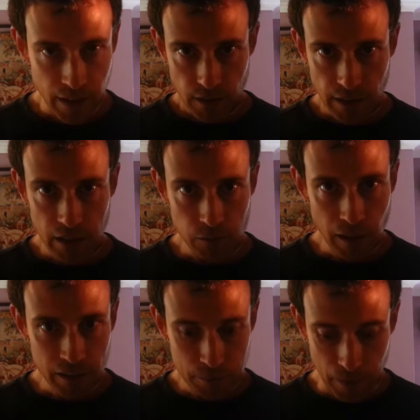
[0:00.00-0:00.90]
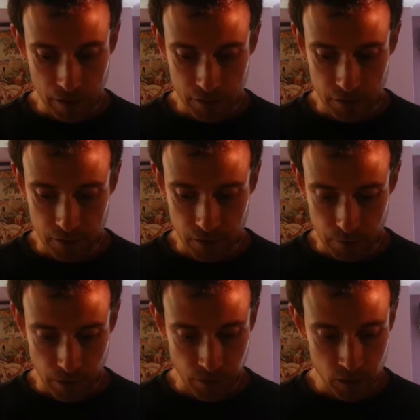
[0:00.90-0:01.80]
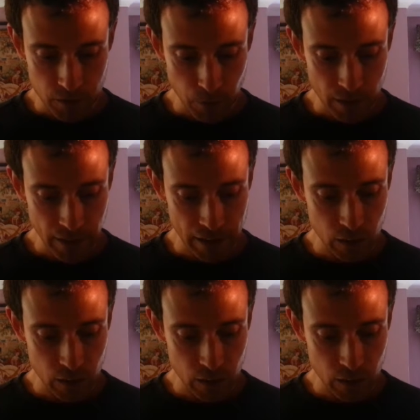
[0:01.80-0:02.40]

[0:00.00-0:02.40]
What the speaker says: In a ranked ballot system, a voter might hate